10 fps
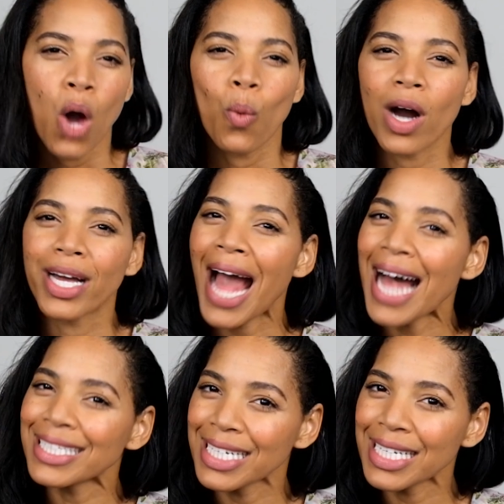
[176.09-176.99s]
while
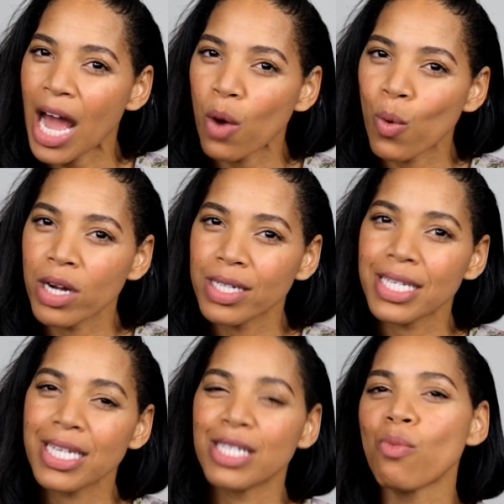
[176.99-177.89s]
Casting
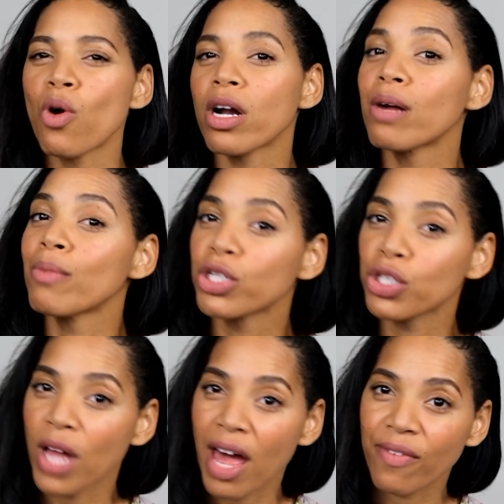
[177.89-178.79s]
Networks is more
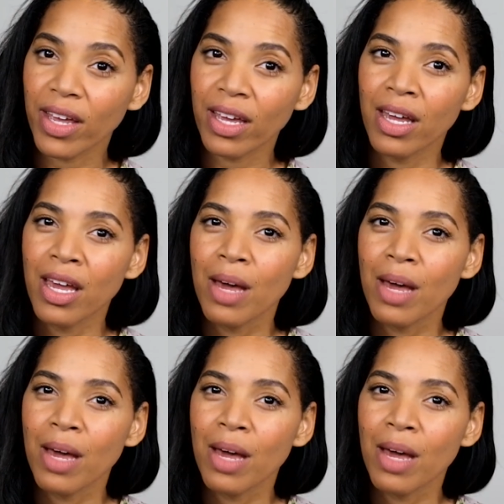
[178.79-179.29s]
commercial heavy.